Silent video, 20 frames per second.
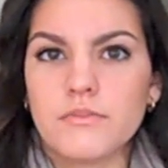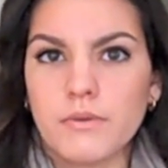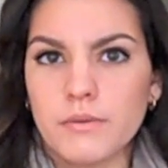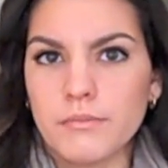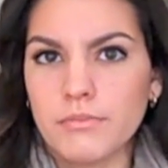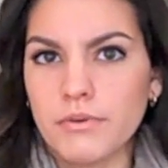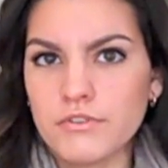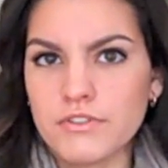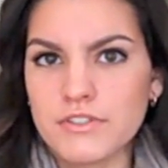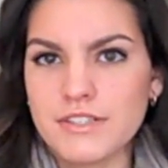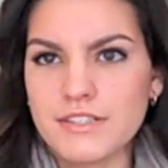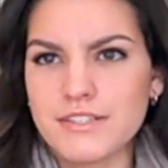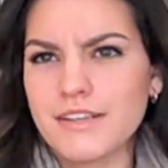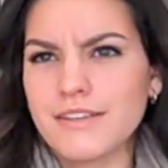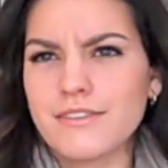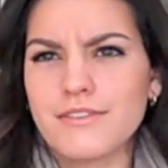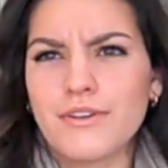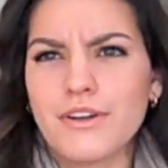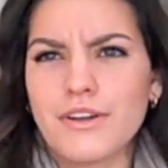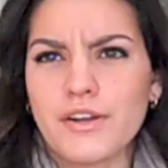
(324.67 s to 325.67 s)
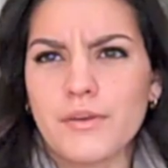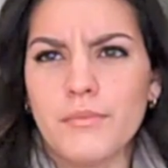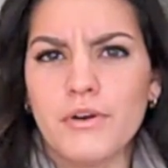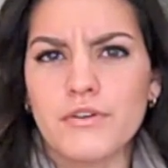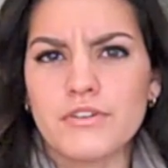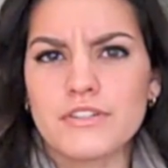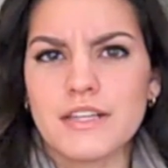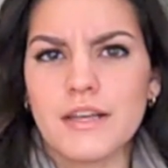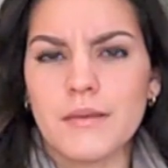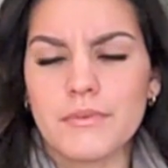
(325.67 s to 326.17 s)
You want to post this? Like, they're not going to
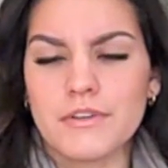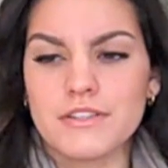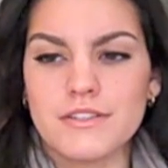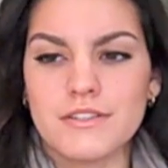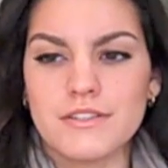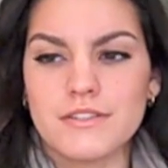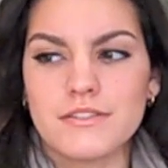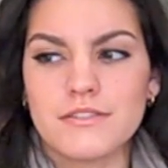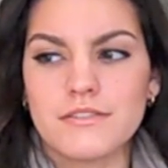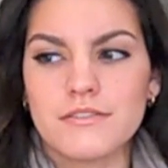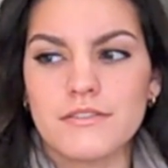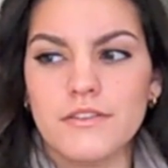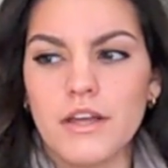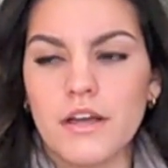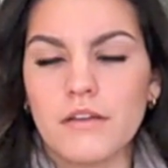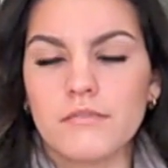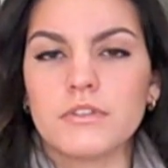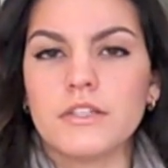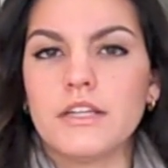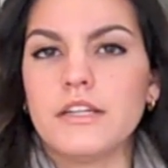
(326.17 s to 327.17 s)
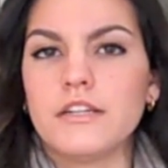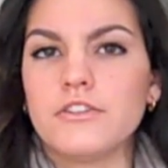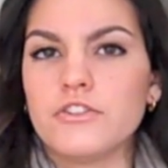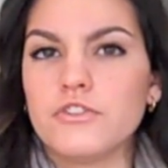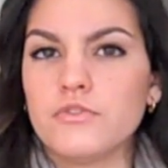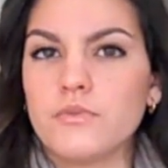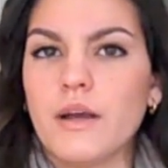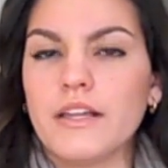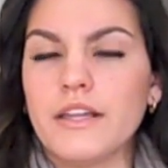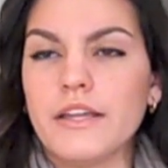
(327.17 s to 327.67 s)
post that because it's not related
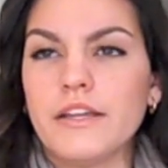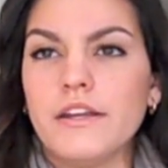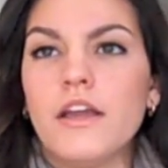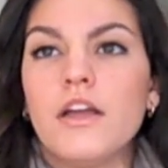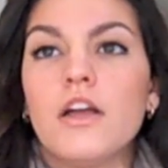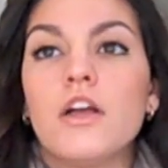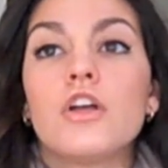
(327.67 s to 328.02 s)
to Twilight.